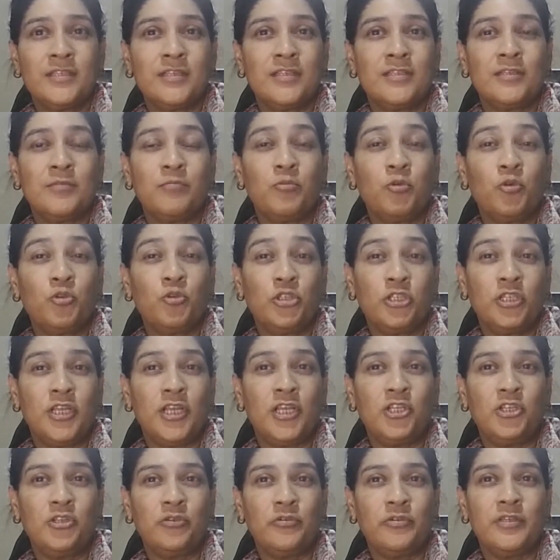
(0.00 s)
is the most
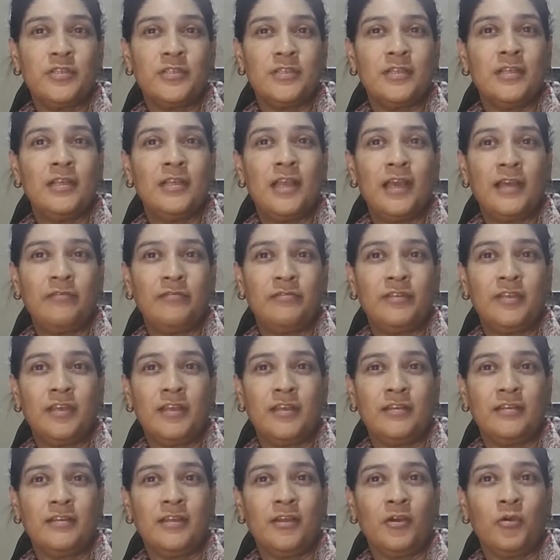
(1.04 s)
dangerous and
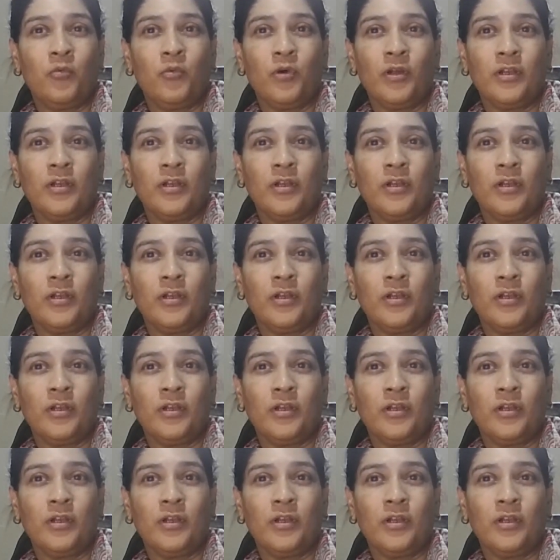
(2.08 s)
life-threatening?